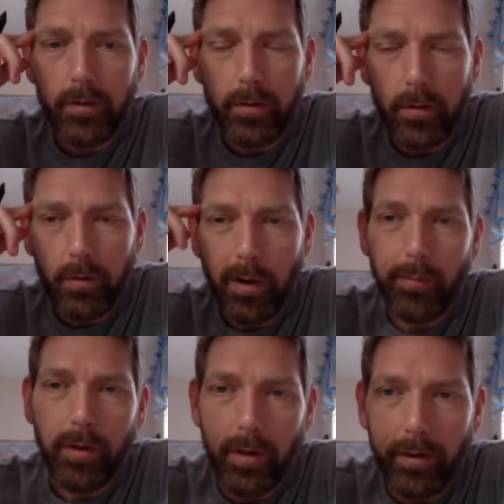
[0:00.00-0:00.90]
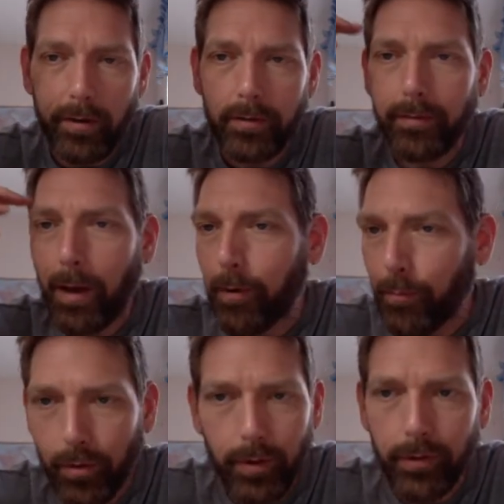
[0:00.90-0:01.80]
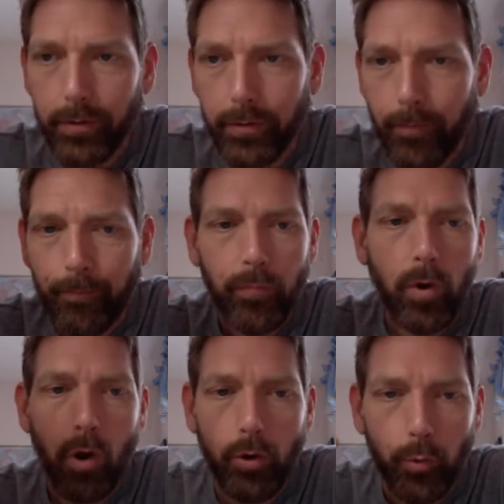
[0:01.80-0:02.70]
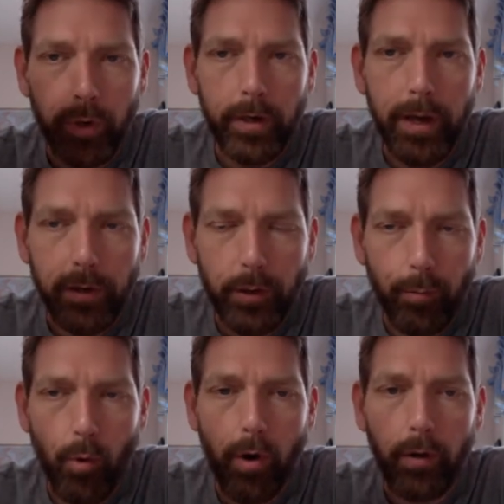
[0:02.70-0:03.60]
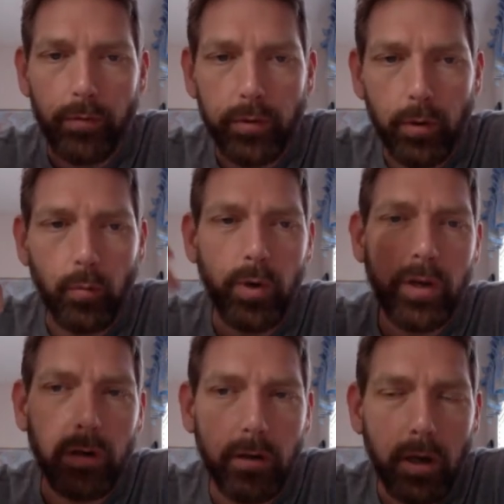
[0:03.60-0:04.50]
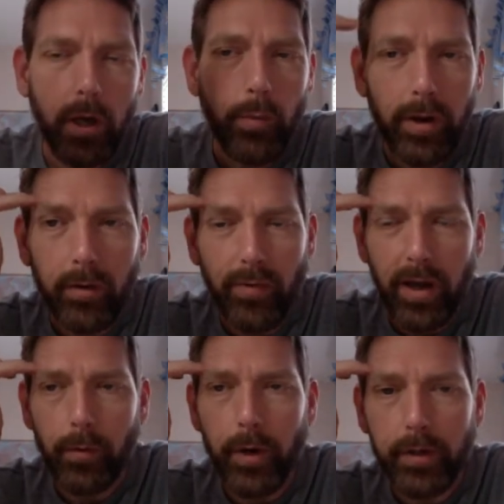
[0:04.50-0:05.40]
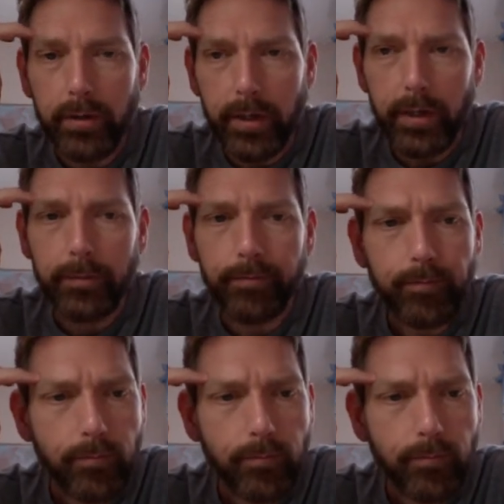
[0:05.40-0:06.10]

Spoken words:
So how many liters, how many milliliters do we need to actually pour out? And so we can evaluate this down